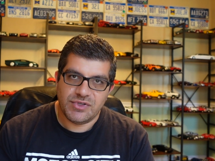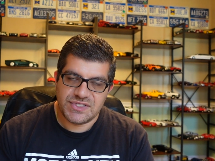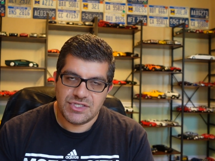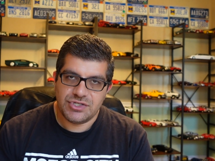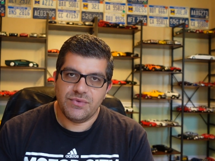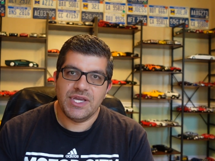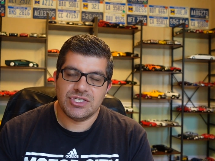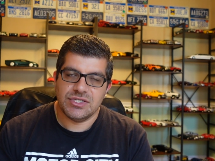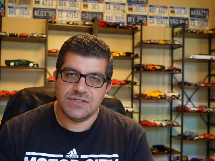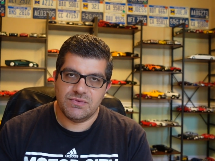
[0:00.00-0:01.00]

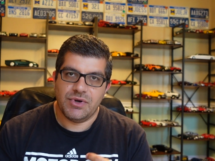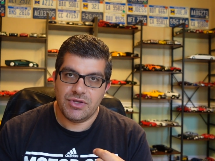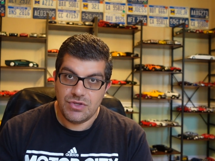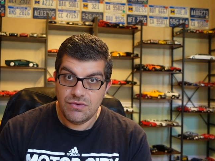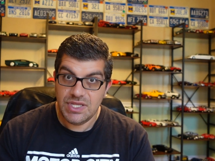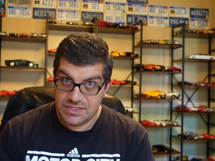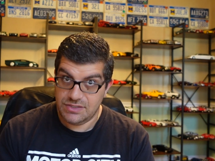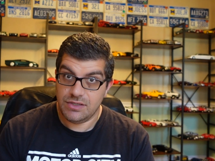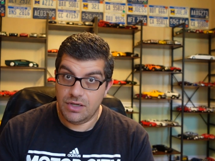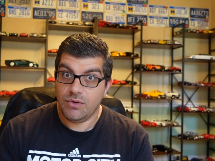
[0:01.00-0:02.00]
situations where you need
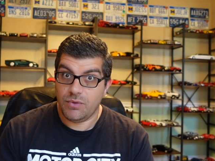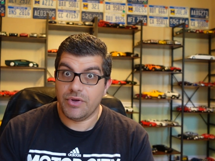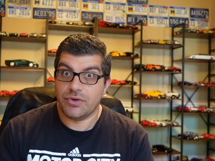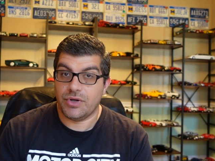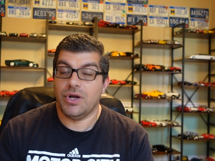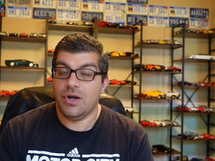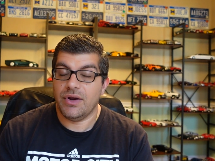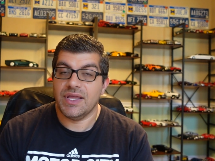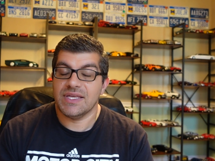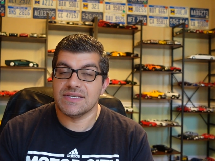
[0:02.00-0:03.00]
to know where your
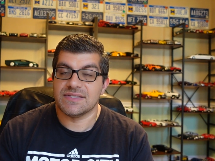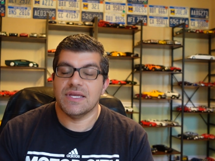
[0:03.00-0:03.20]
car is,